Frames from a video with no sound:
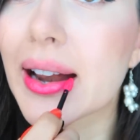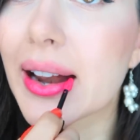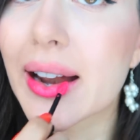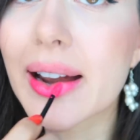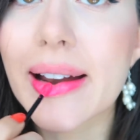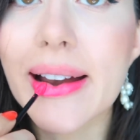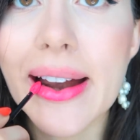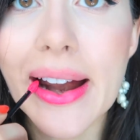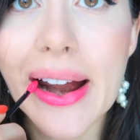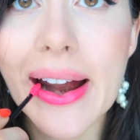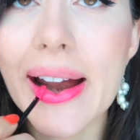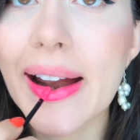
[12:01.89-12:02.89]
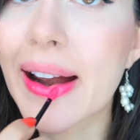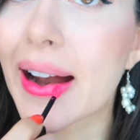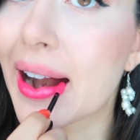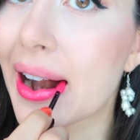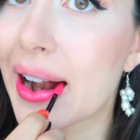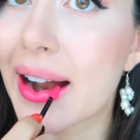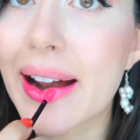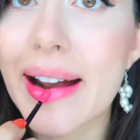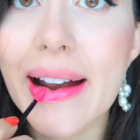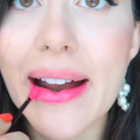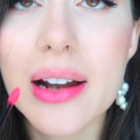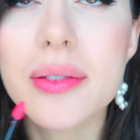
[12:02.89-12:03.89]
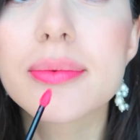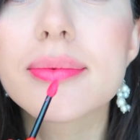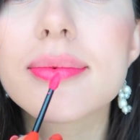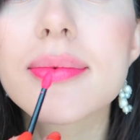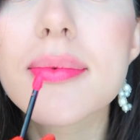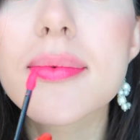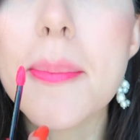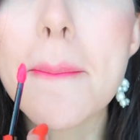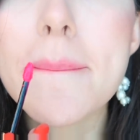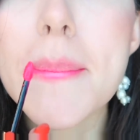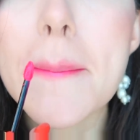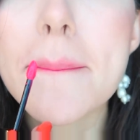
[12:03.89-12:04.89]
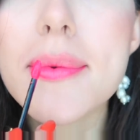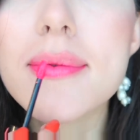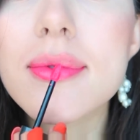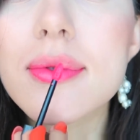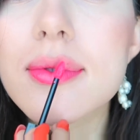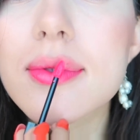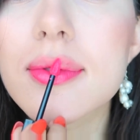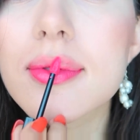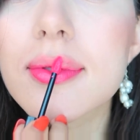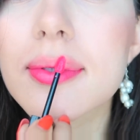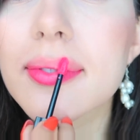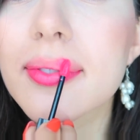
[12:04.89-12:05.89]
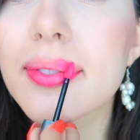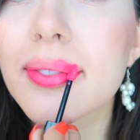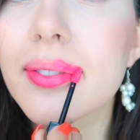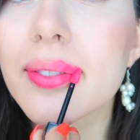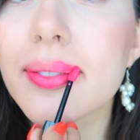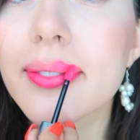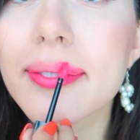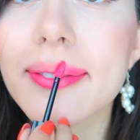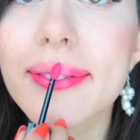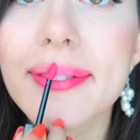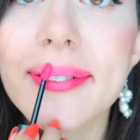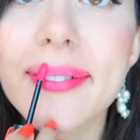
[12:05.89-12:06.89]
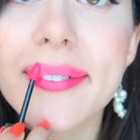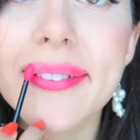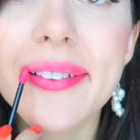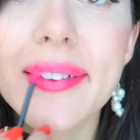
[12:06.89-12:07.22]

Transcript: colors. And if you're looking for something where you literally can eat like a full